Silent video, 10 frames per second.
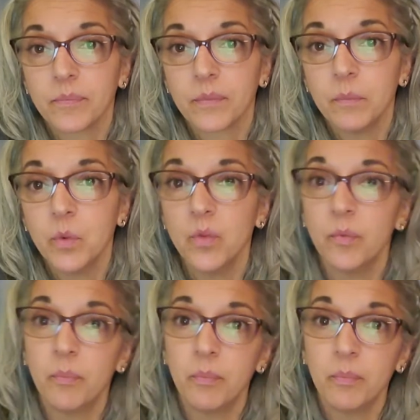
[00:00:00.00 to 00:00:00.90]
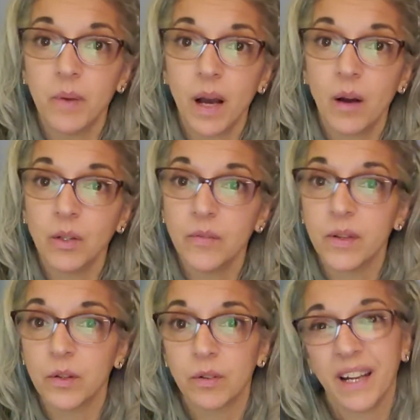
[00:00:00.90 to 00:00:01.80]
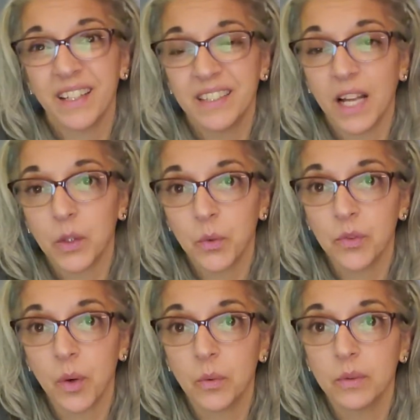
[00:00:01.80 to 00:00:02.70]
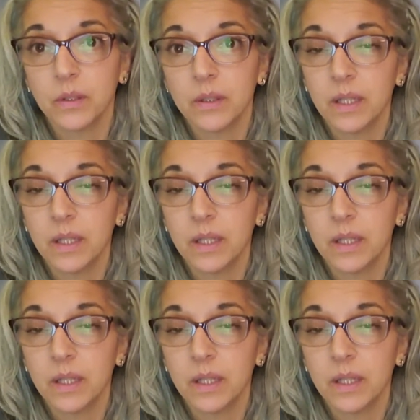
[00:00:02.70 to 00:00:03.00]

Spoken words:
move out of the red and yellow zone